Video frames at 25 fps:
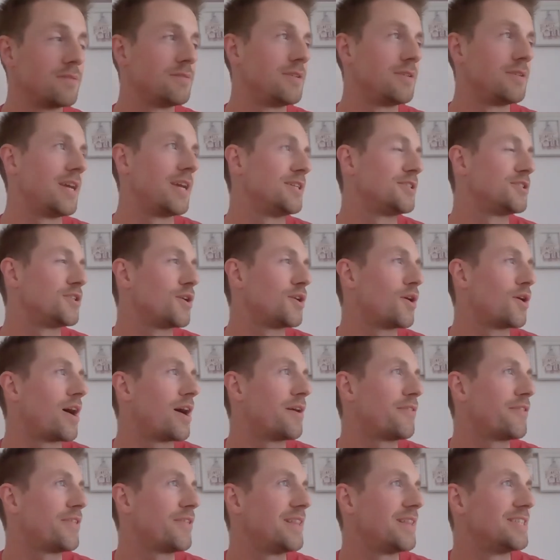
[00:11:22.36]
yeah. So I
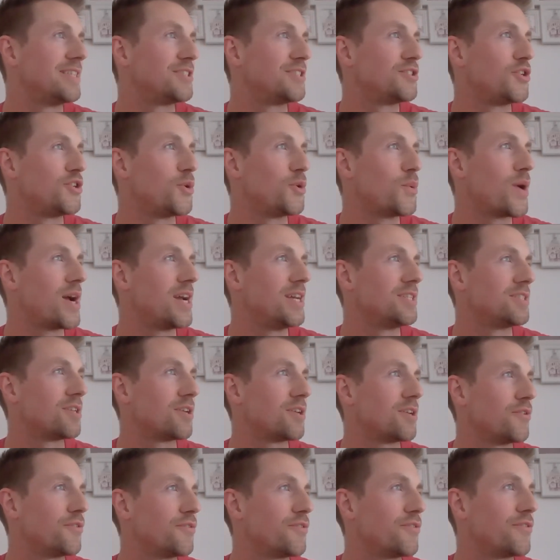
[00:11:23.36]
think there's 2 ways
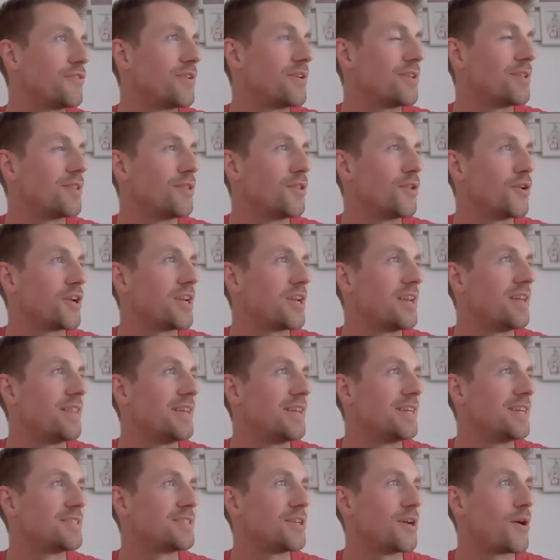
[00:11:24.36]
of looking at
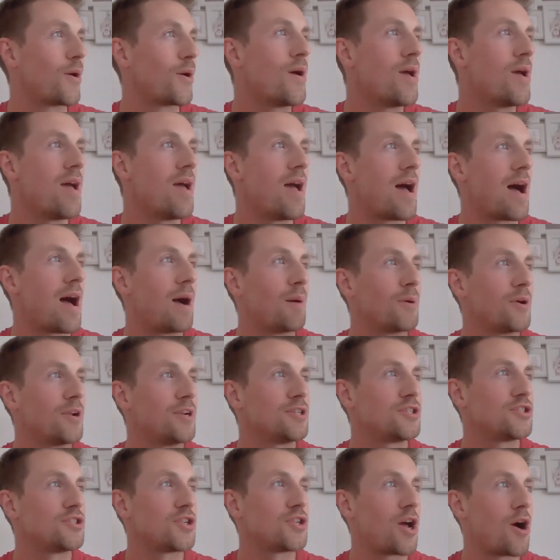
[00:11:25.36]
this. So I'm going
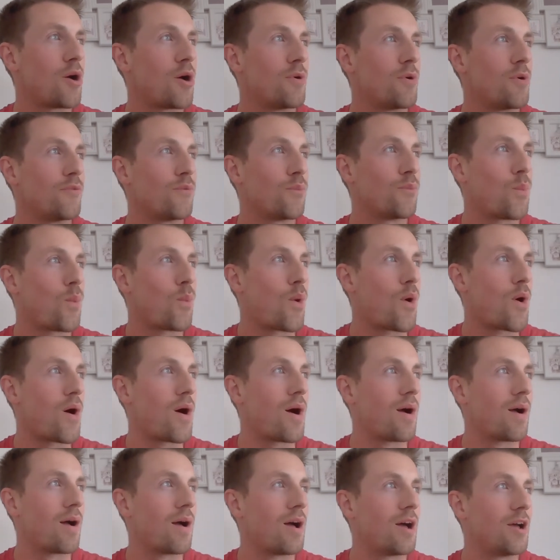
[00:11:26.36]
to start with
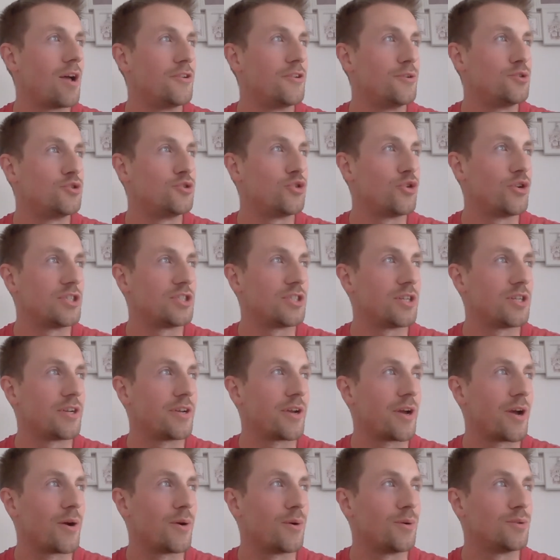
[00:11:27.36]
what a nutrition
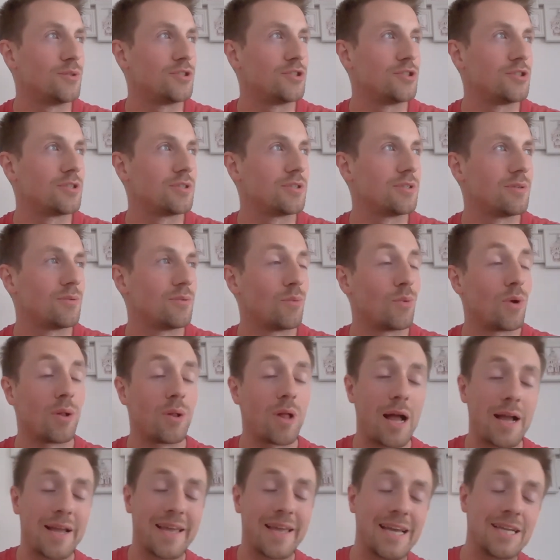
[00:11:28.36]
coach,
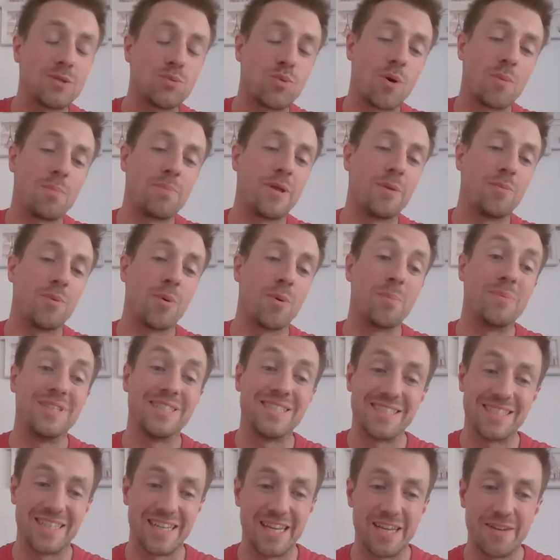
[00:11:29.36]
I guess what people
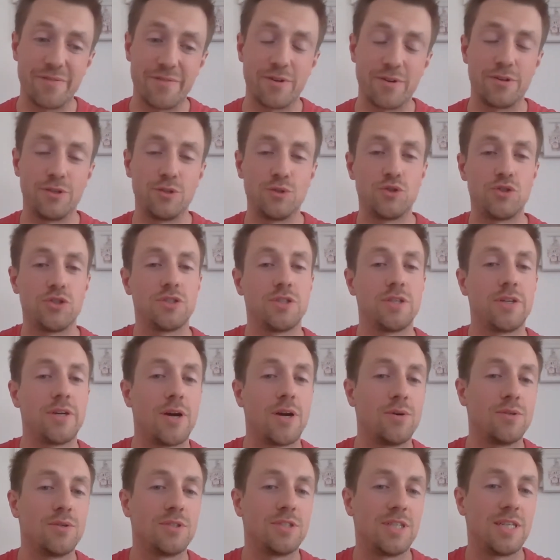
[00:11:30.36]
perceive a nutrition
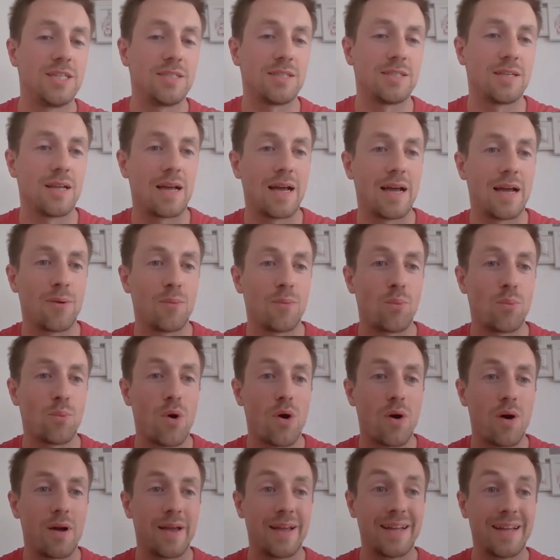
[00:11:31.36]
coach is and
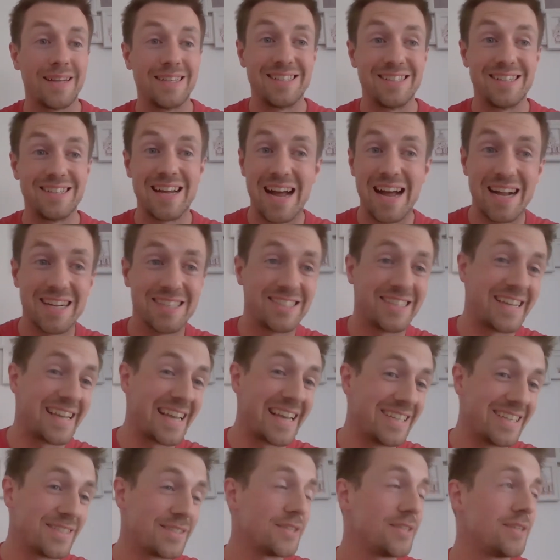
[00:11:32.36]
what it actually
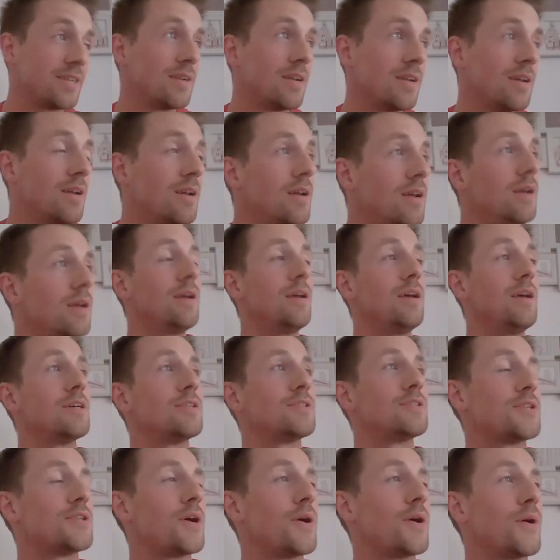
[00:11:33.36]
isn't.
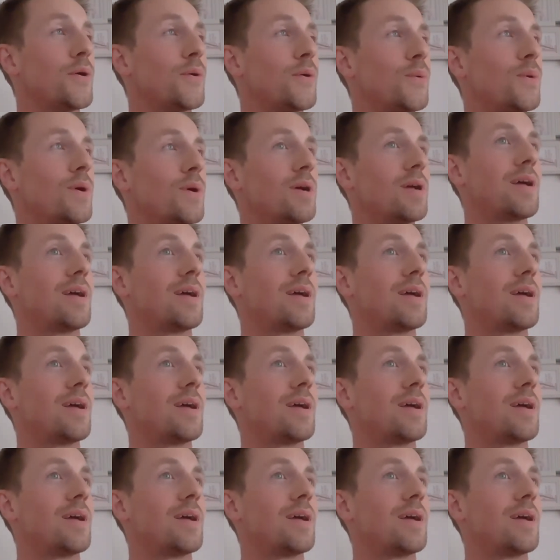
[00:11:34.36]
So